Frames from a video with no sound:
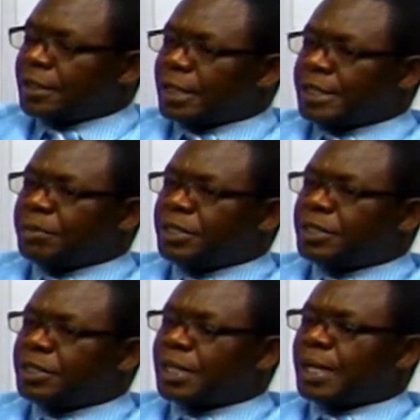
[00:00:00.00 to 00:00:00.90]
That
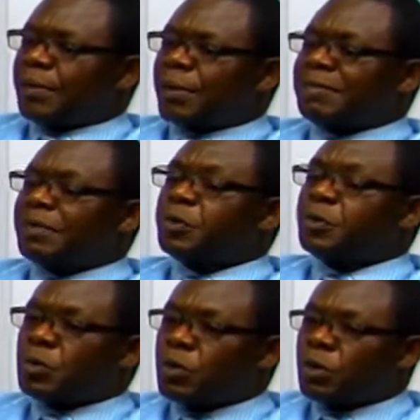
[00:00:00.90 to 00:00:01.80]
means whatever you
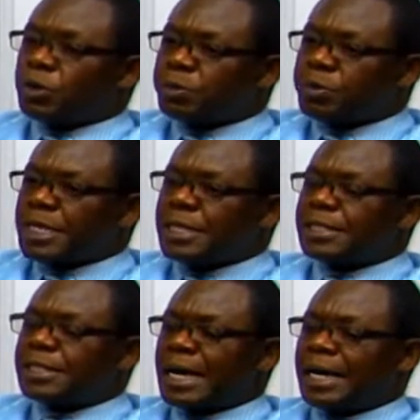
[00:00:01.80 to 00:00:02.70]
do, your speaking
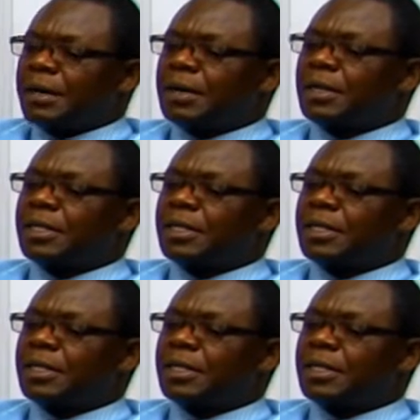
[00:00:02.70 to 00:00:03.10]
style,